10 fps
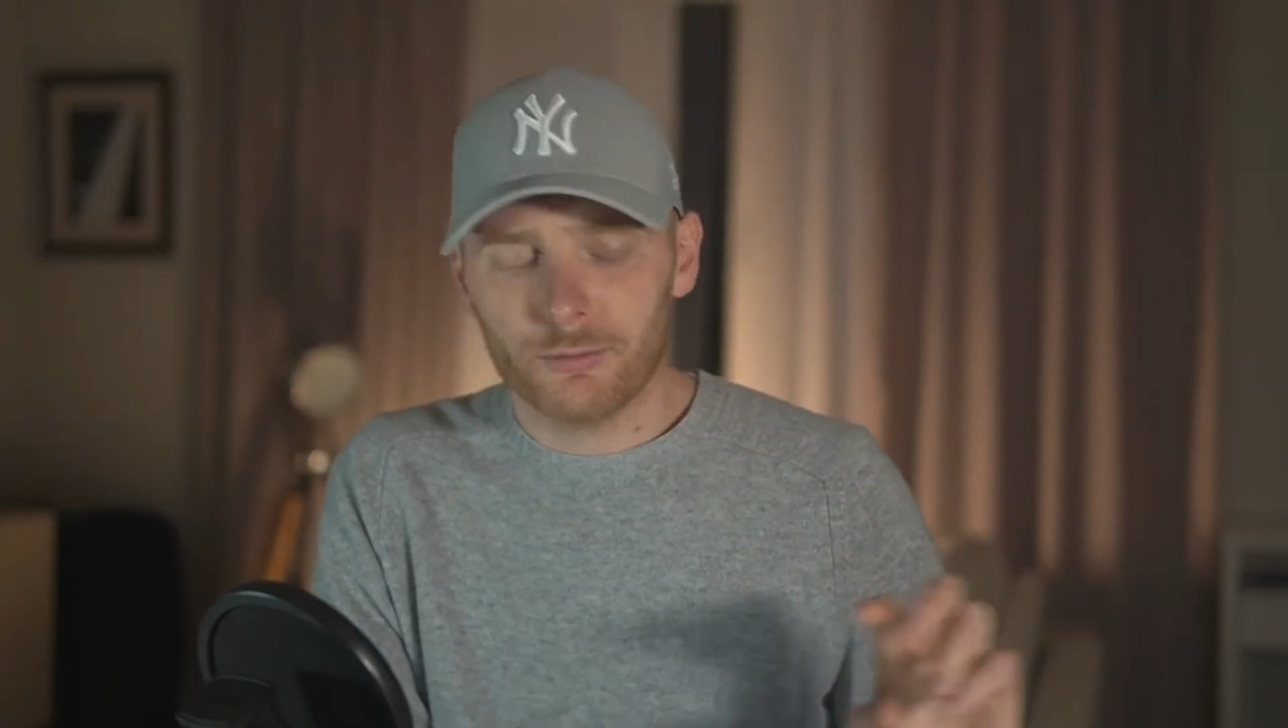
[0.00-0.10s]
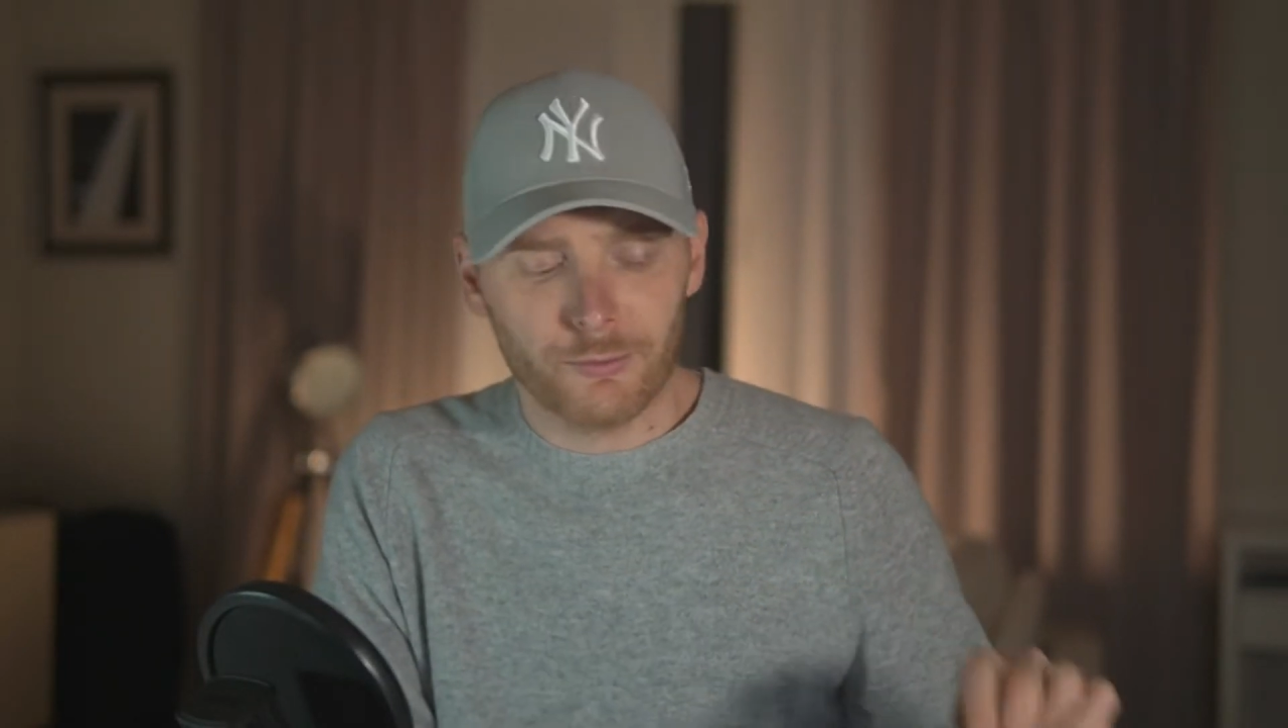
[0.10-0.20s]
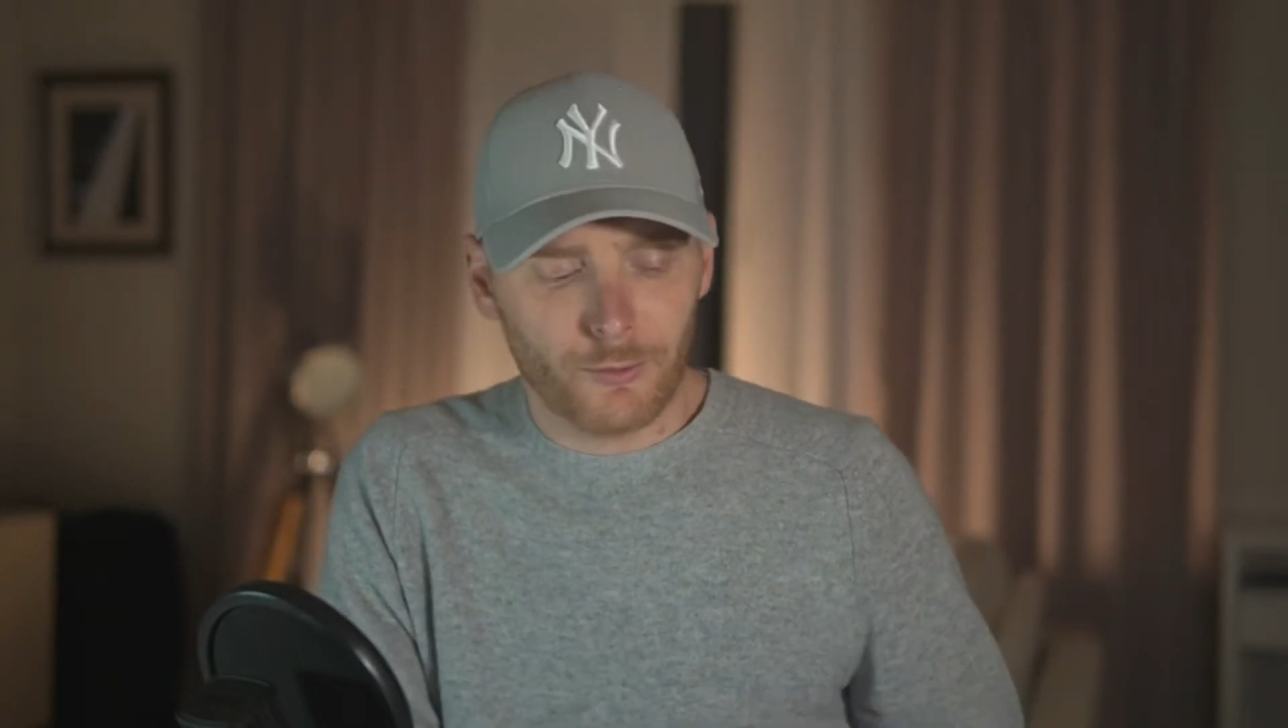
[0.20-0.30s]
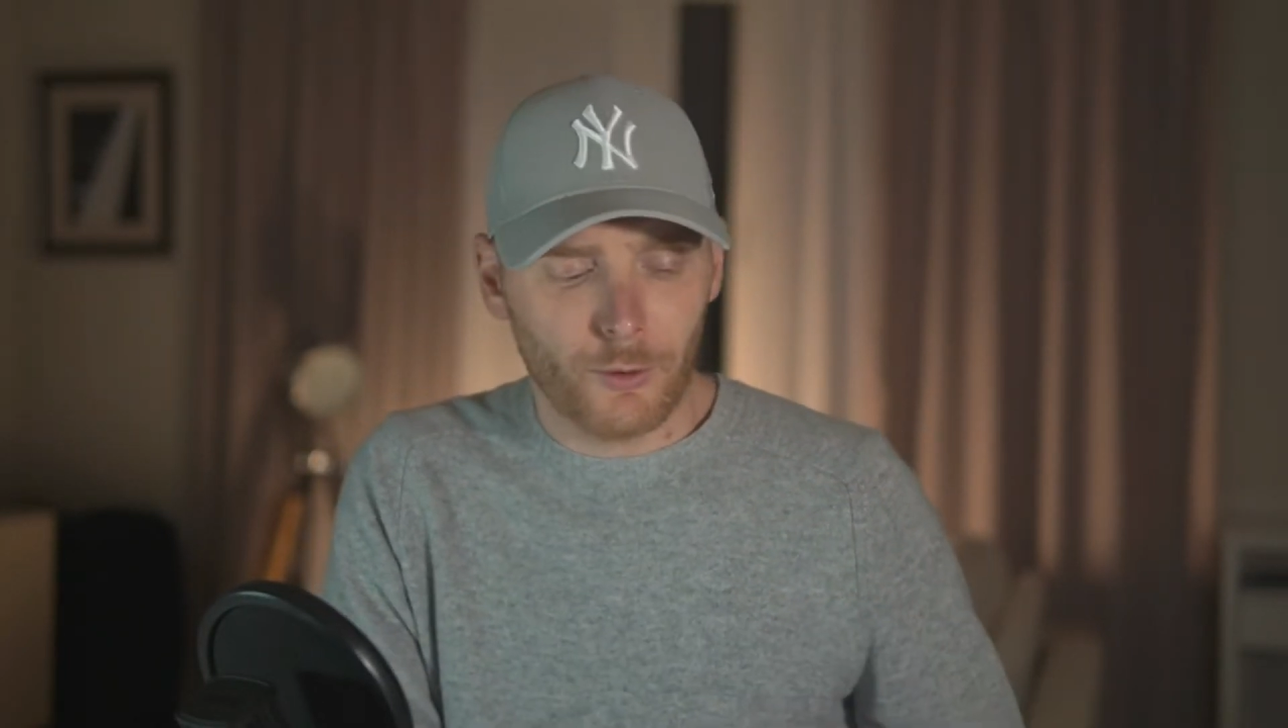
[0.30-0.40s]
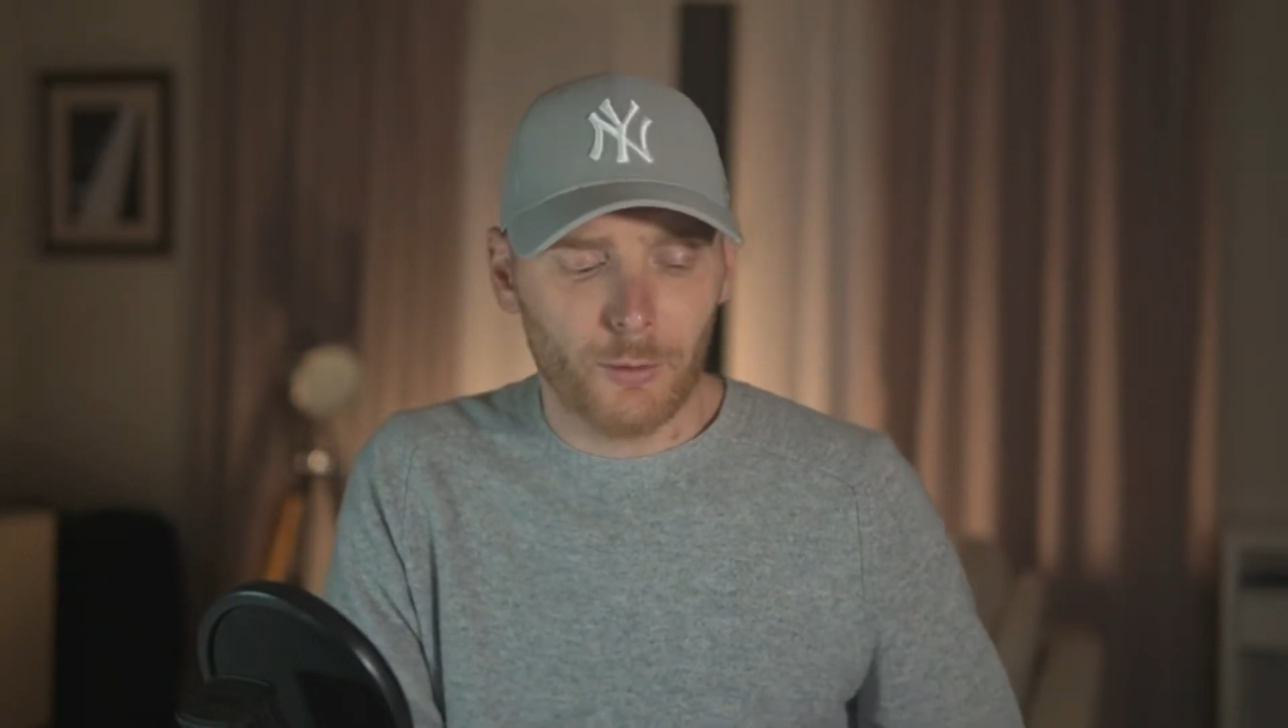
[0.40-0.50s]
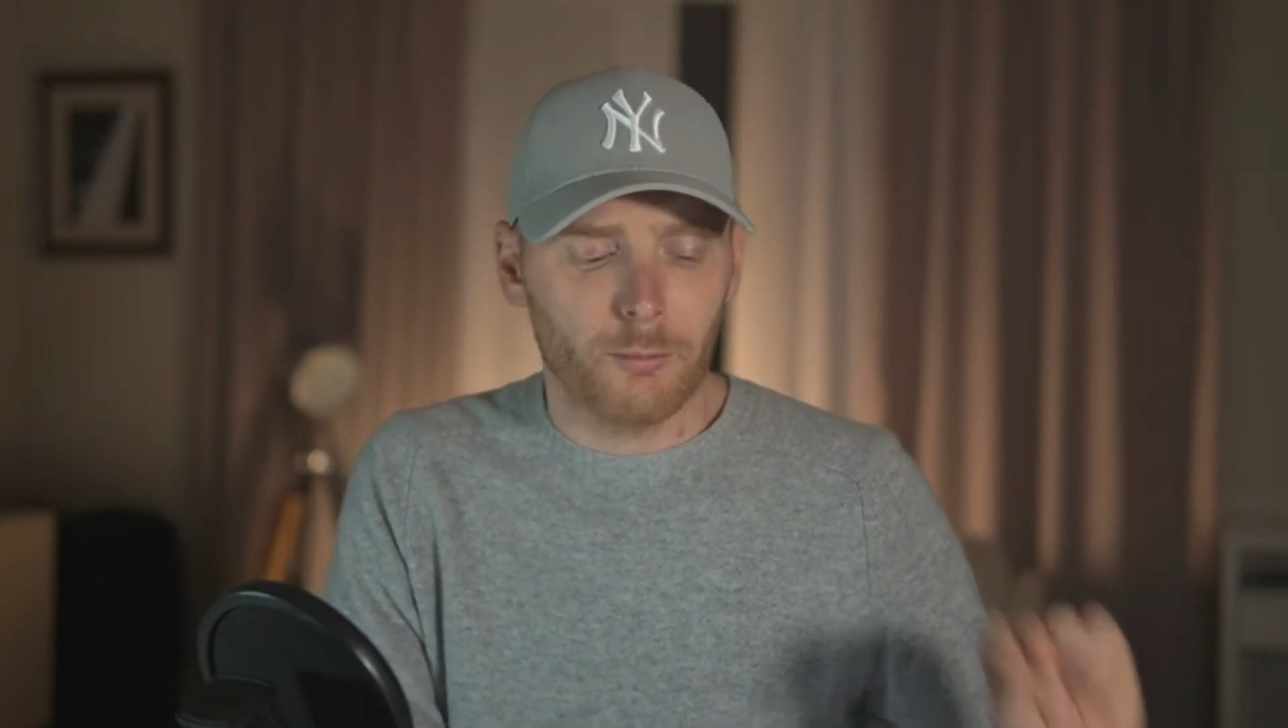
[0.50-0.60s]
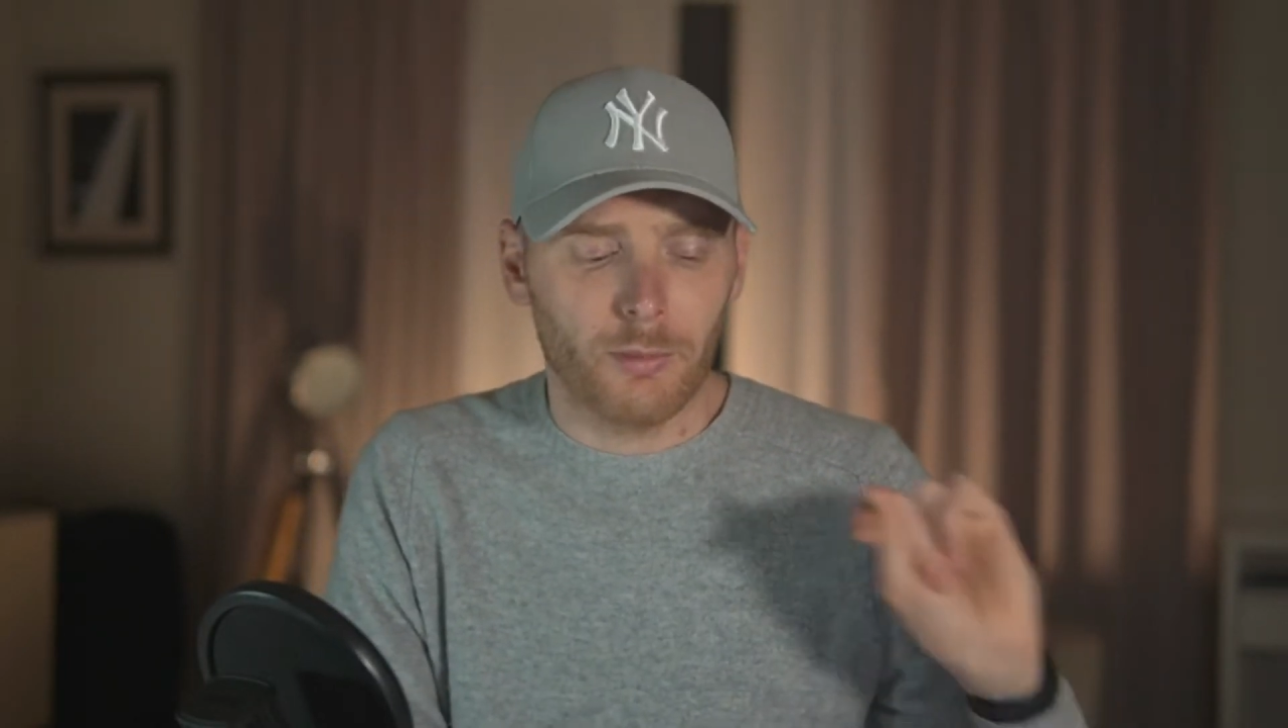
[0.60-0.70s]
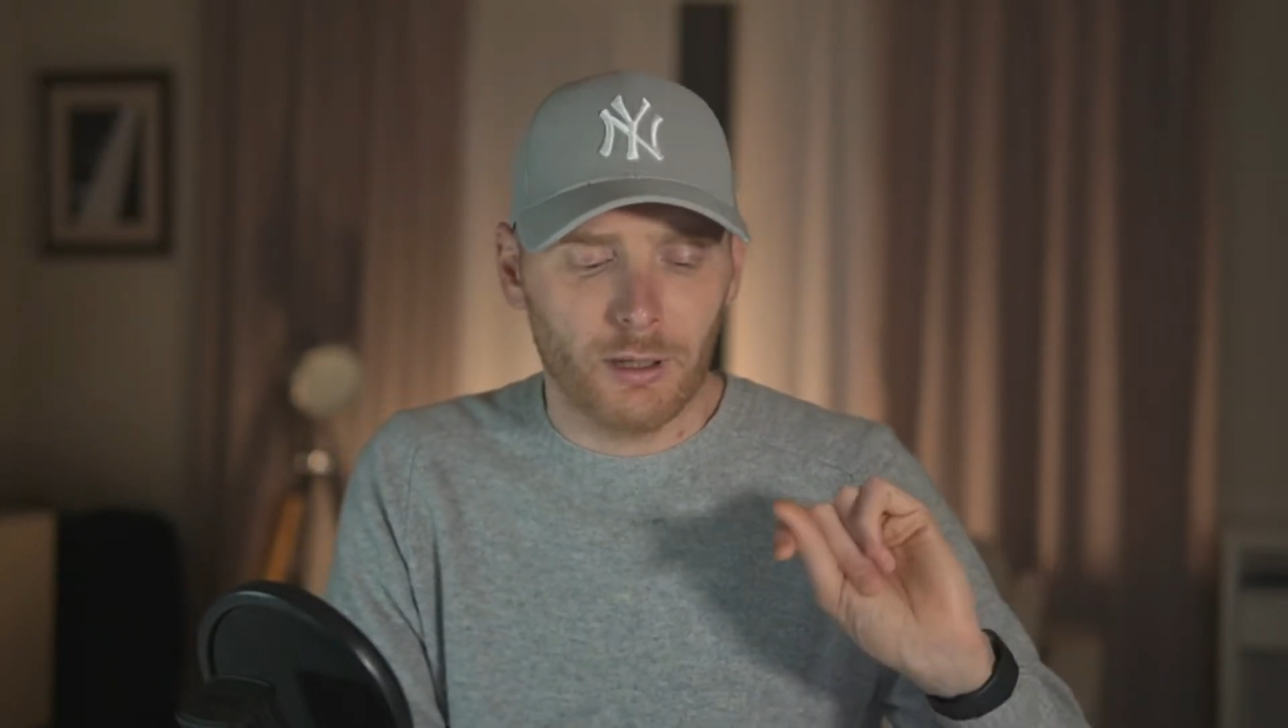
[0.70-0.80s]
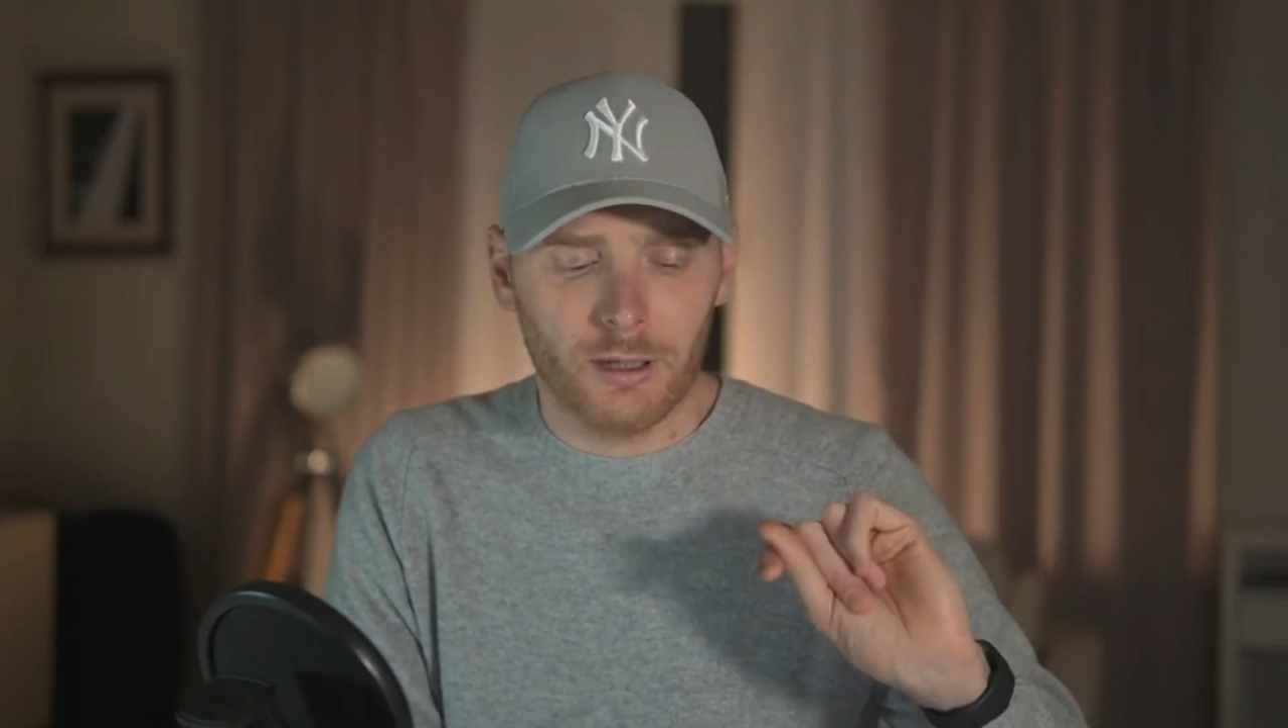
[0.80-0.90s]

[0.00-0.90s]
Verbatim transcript: from